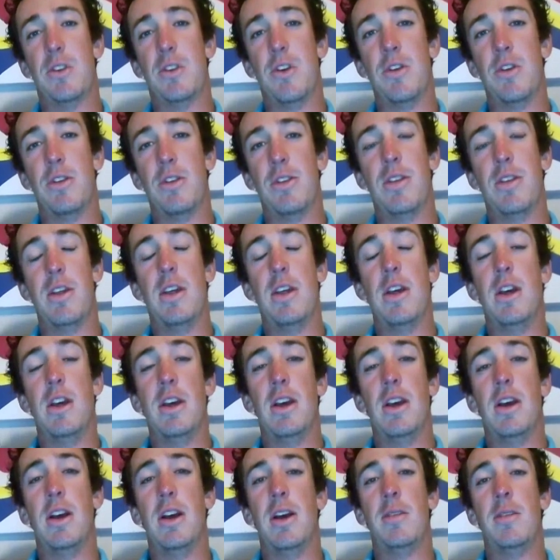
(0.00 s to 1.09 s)
growth,
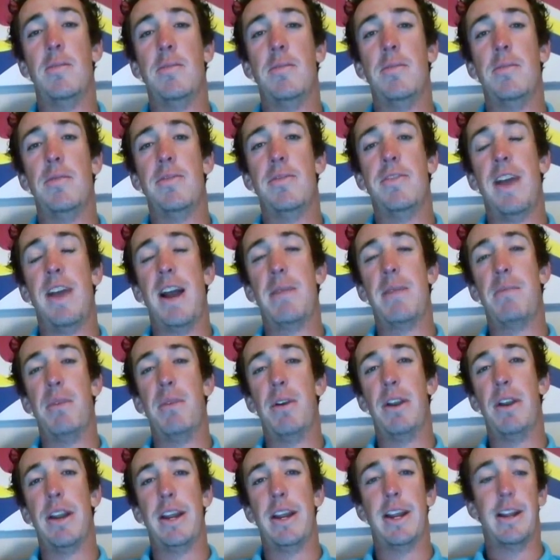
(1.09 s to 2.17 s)
fat
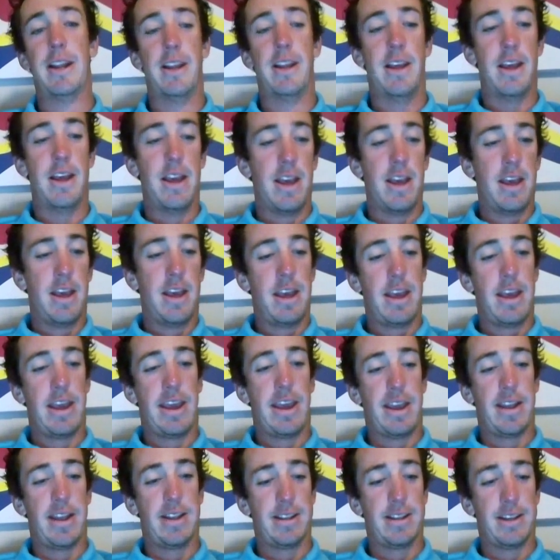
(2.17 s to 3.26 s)
burning,
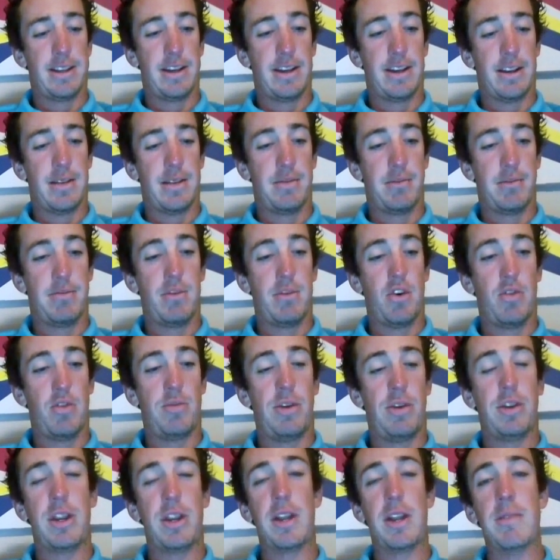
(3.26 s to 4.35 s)
and bone
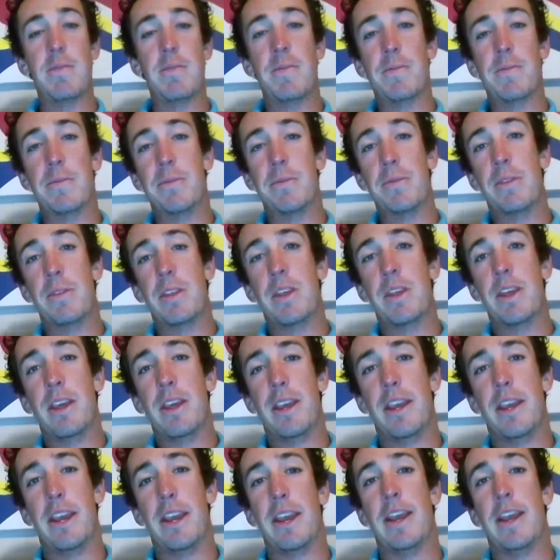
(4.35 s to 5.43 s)
building.
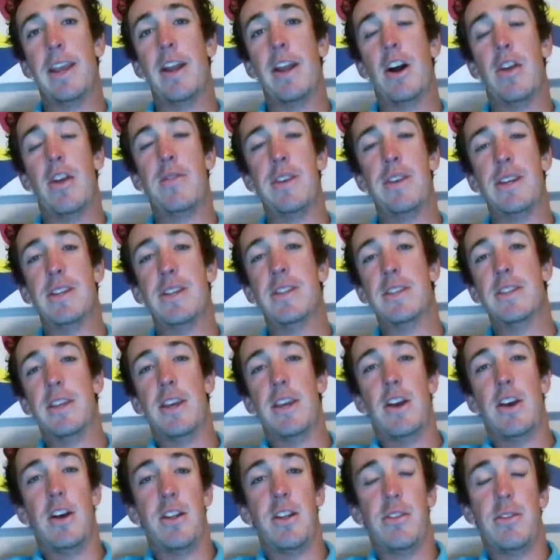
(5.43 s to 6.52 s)
And
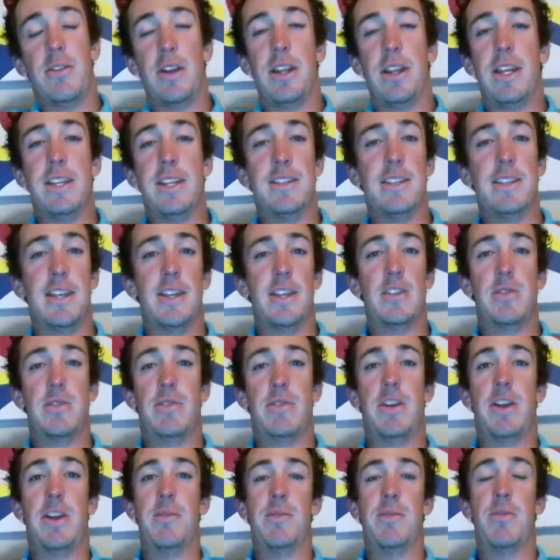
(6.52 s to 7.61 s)
obviously, all three of these things are
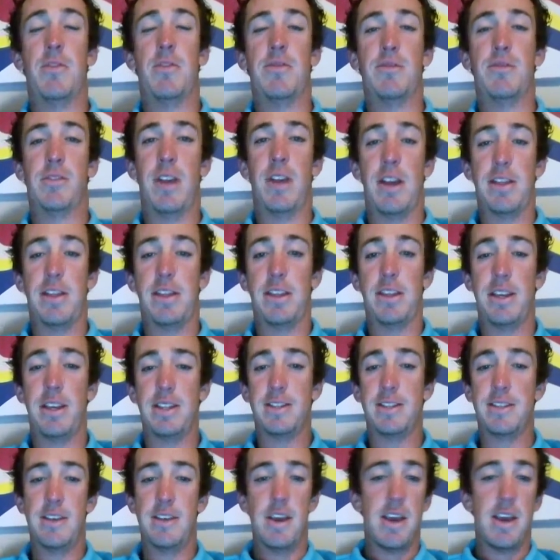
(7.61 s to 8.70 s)
very important for
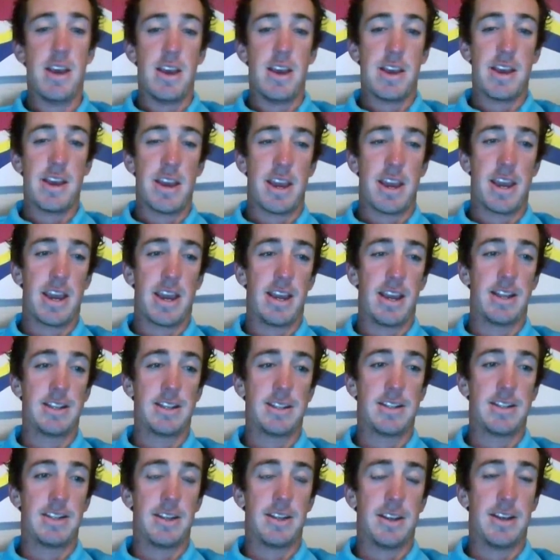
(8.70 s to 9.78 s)
athletes
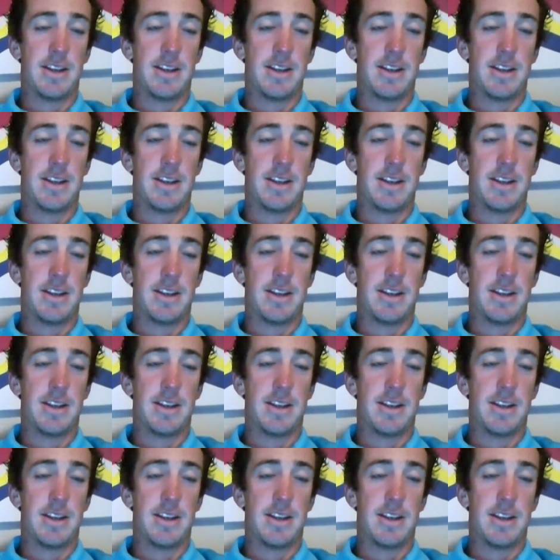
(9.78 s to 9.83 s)
and